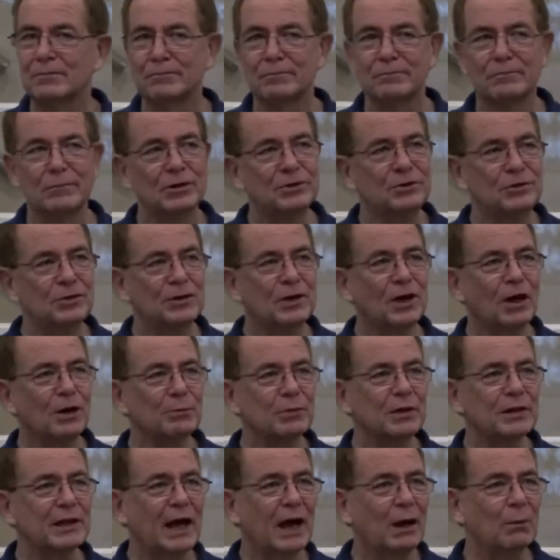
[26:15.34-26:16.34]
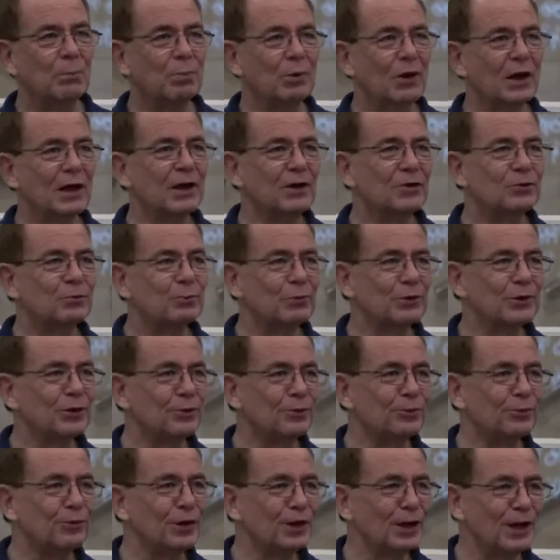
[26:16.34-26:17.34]
But you come to that place where
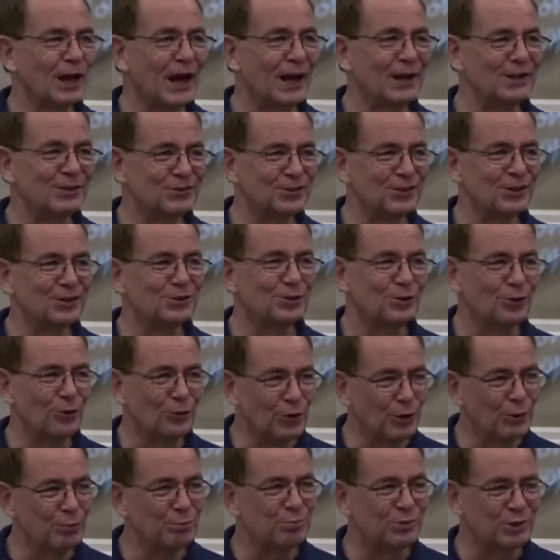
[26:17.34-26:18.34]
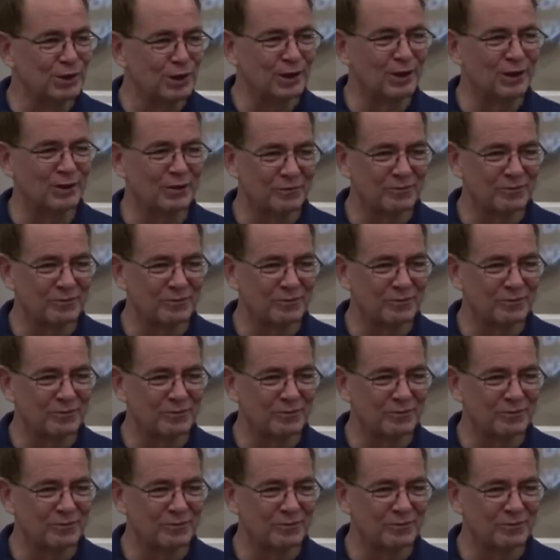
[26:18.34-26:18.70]
you realize that you're empty.